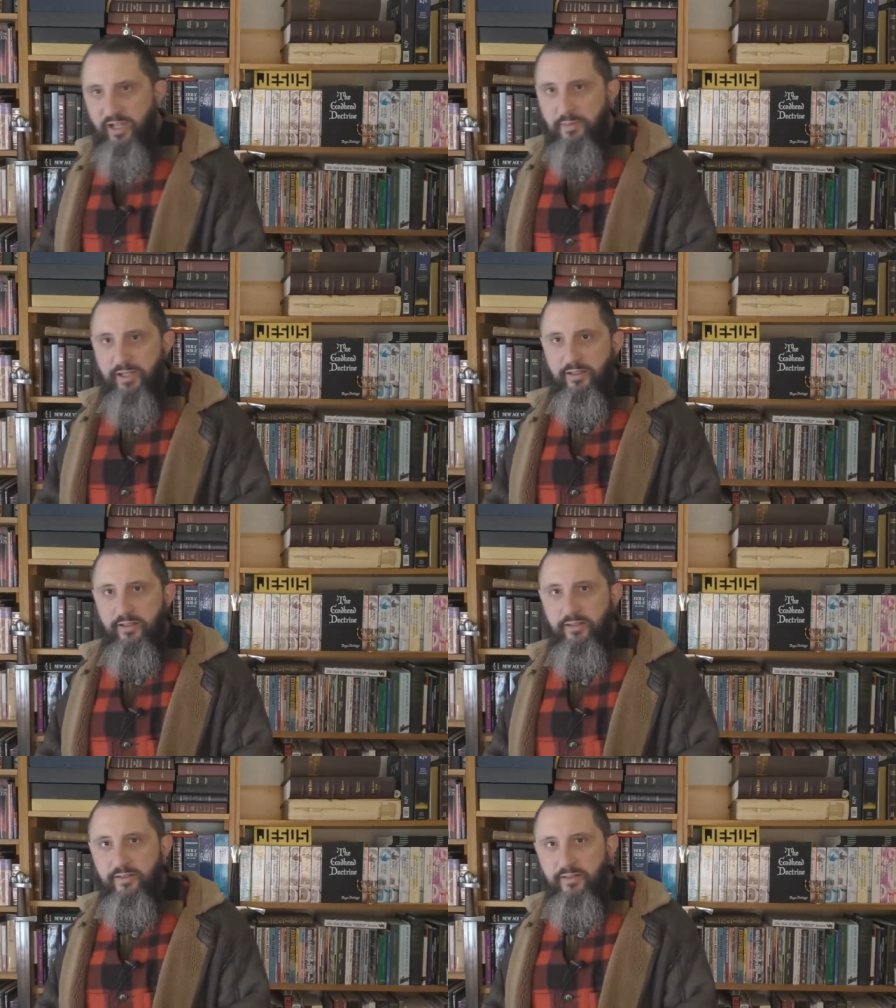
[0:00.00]
coming.
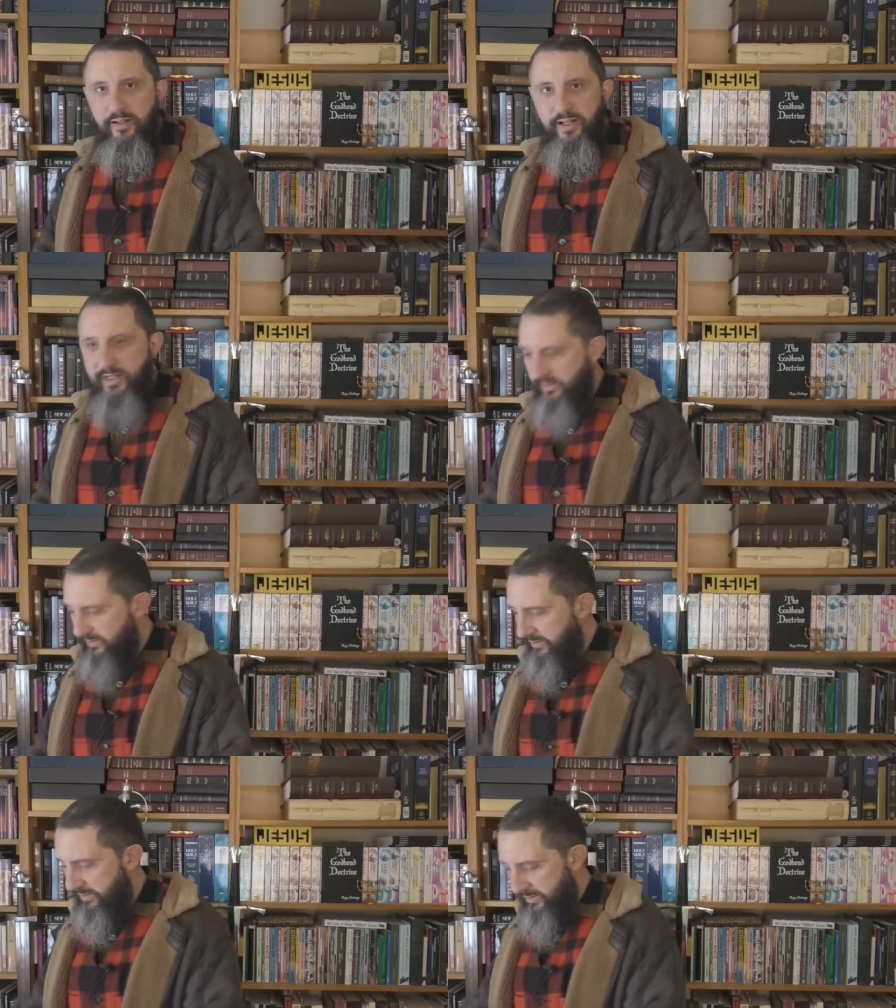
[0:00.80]
All right?
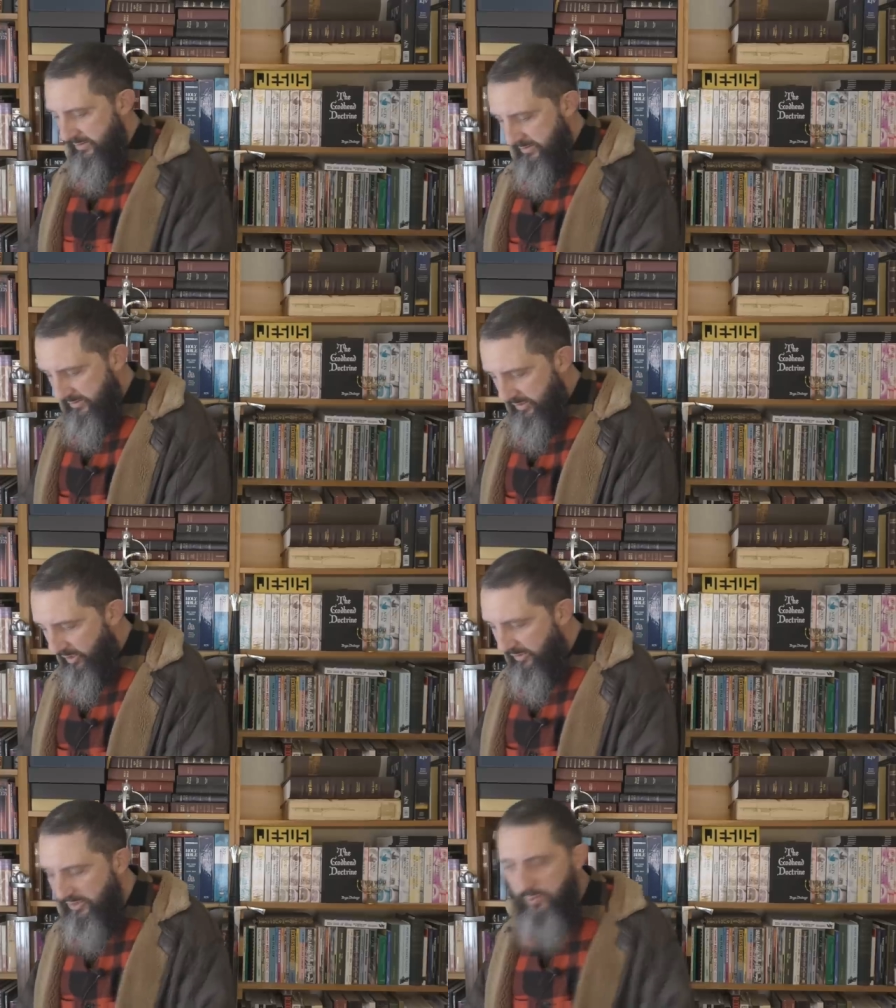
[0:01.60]

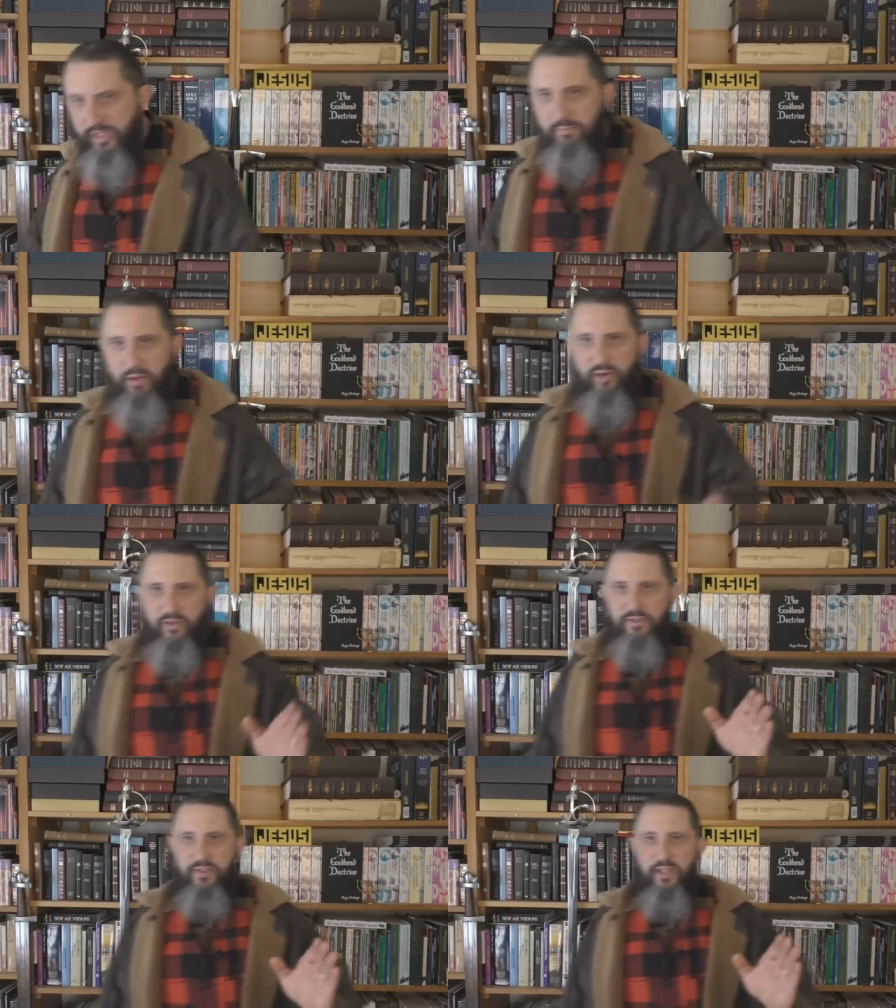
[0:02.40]
All these wicked
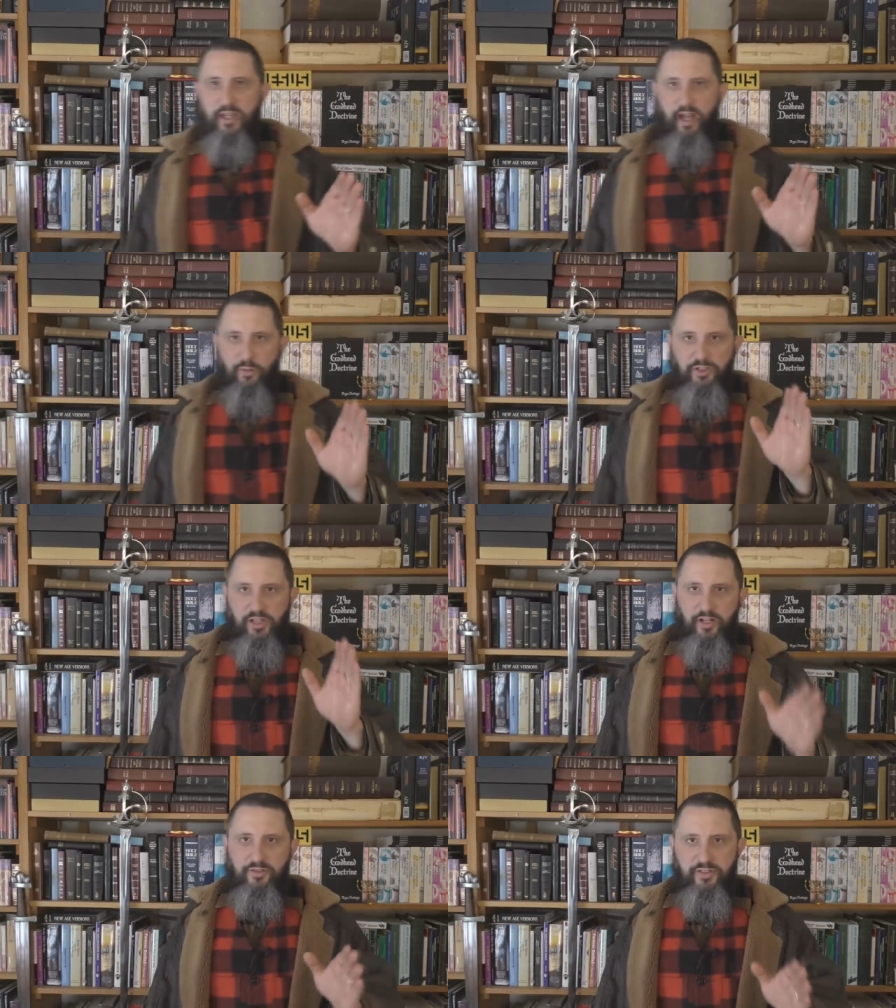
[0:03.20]
perverts, I want
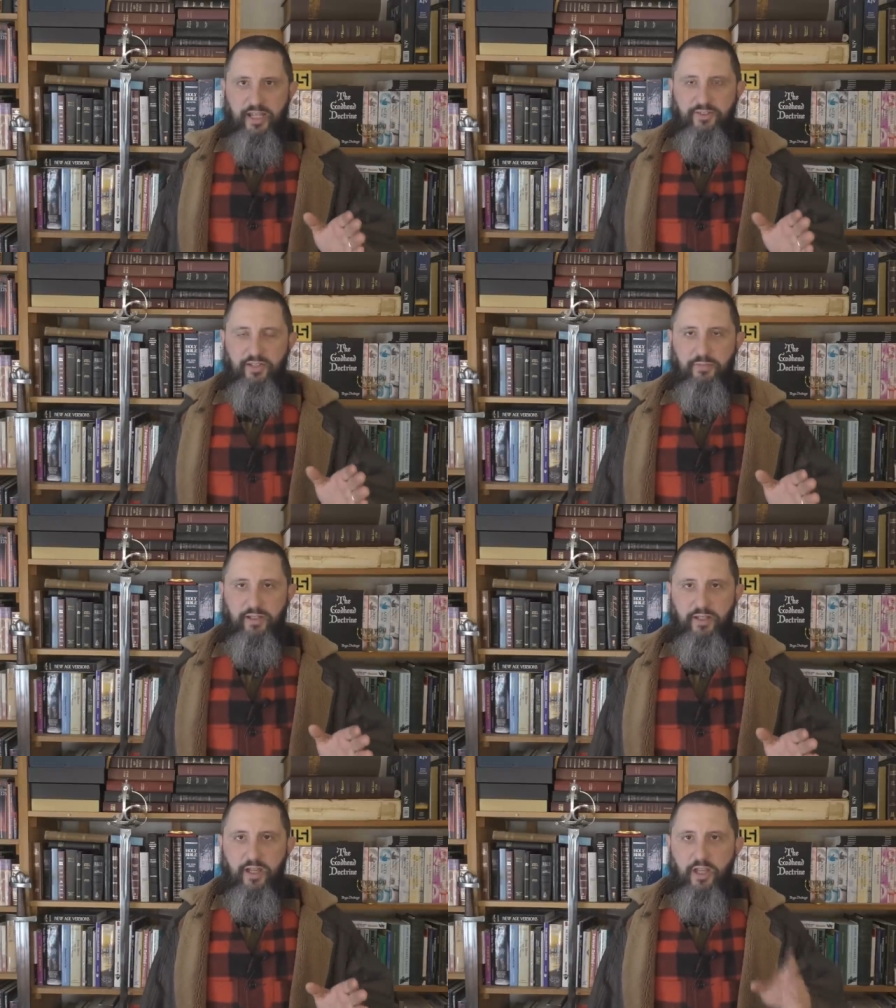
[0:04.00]
you to understand
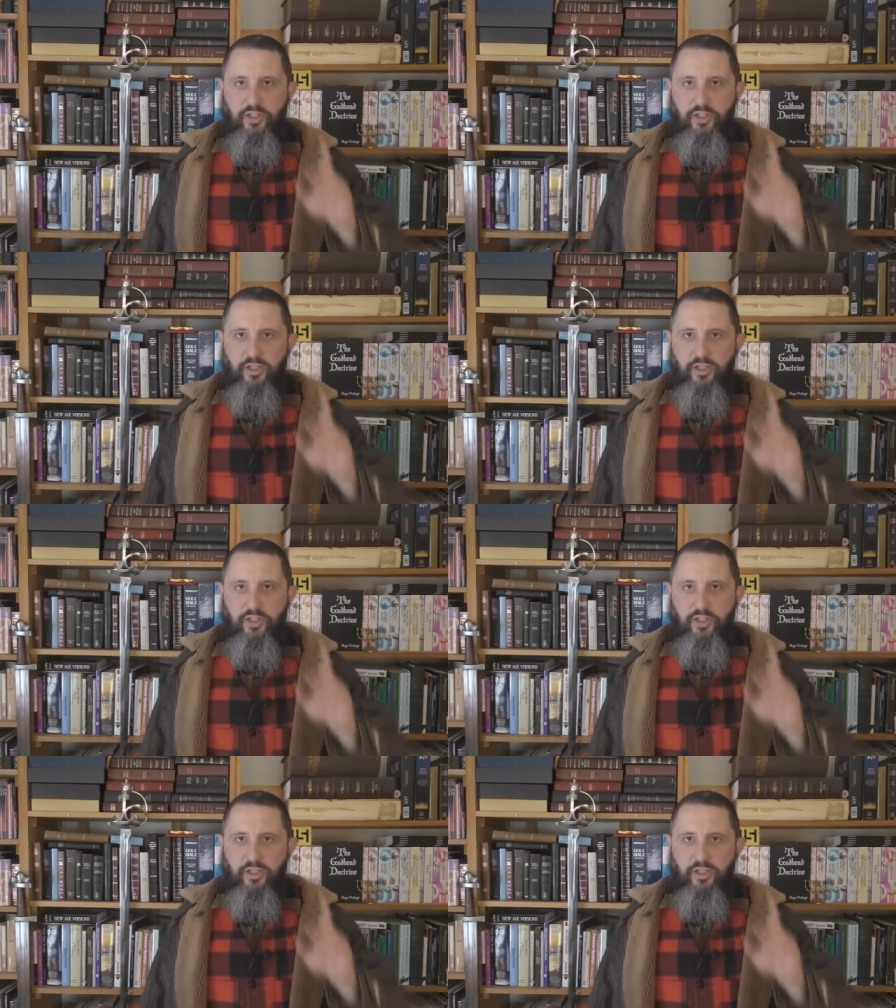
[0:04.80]
something.